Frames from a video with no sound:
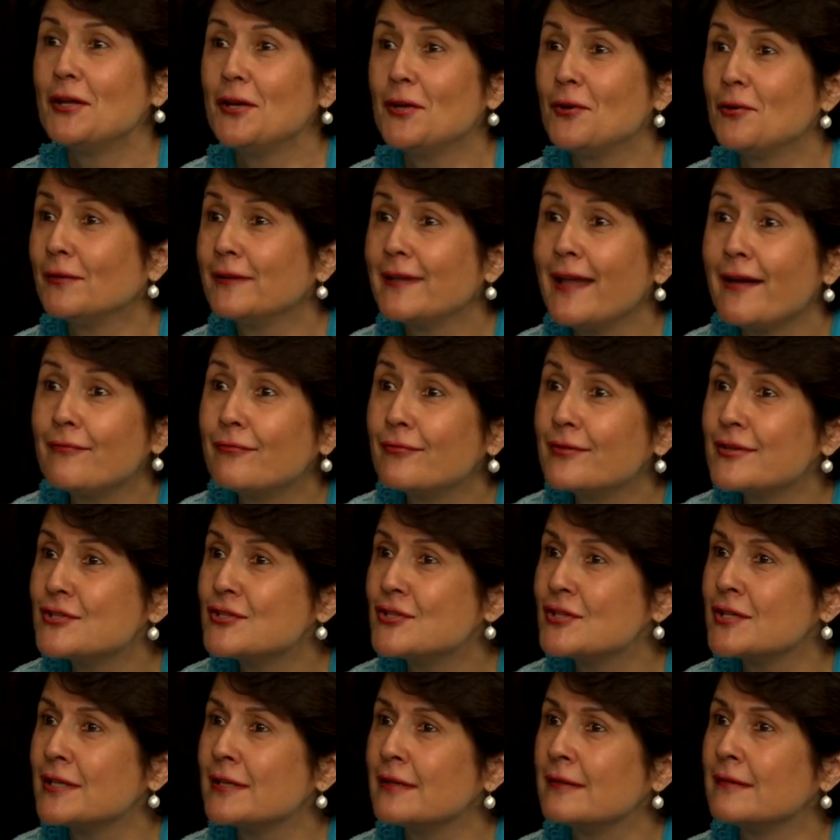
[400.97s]
you know,
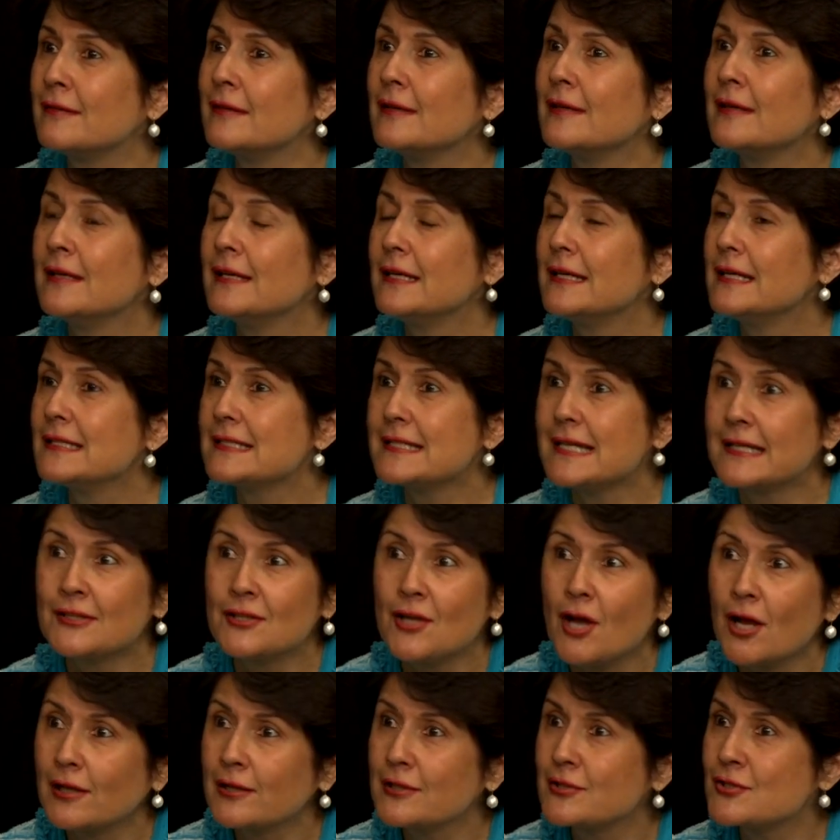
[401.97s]
leveraging
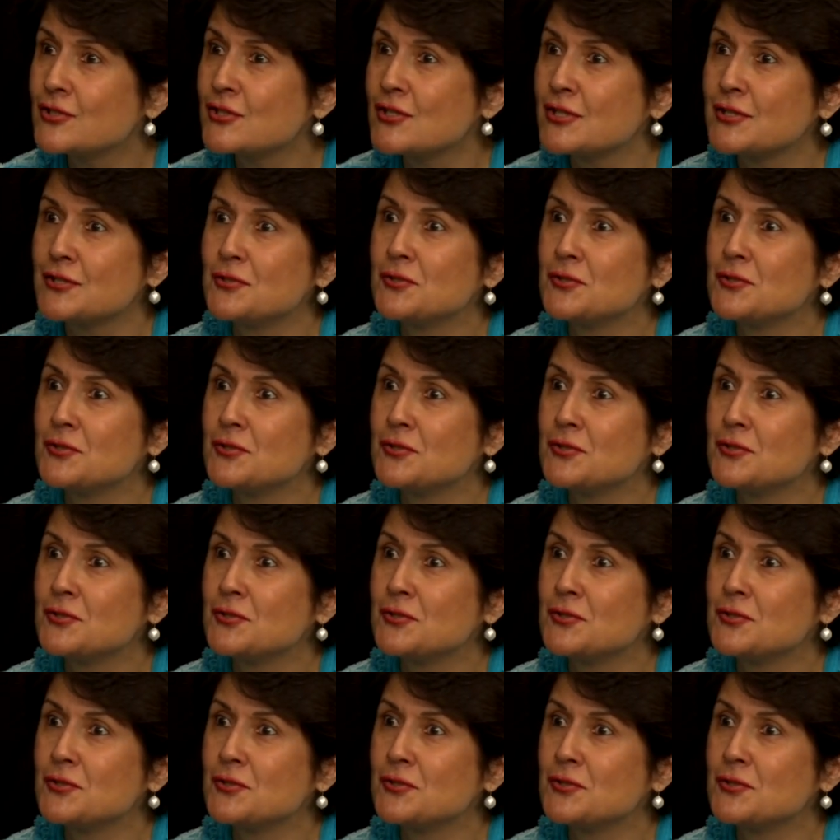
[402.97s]
technology